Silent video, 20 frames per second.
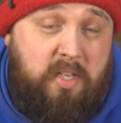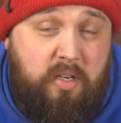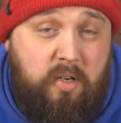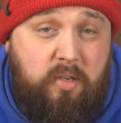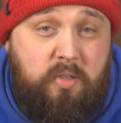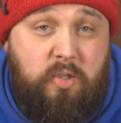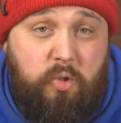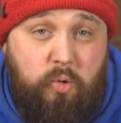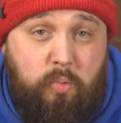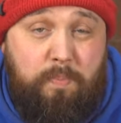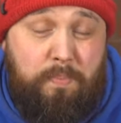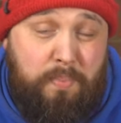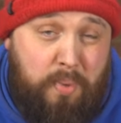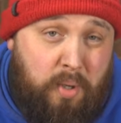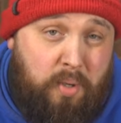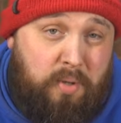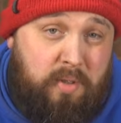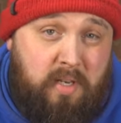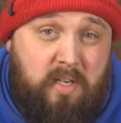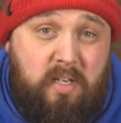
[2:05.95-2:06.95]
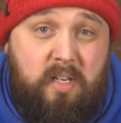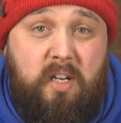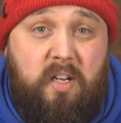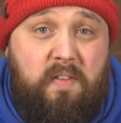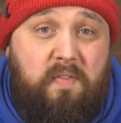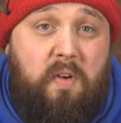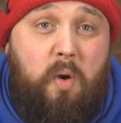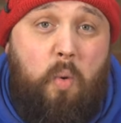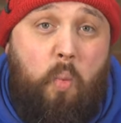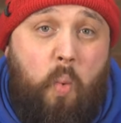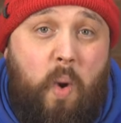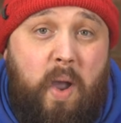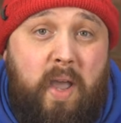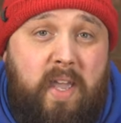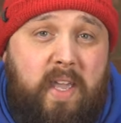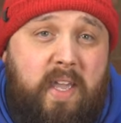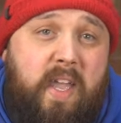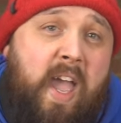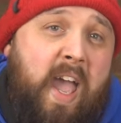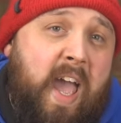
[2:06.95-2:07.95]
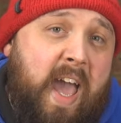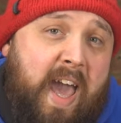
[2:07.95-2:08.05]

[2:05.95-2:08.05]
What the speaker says: you go to put the knife away,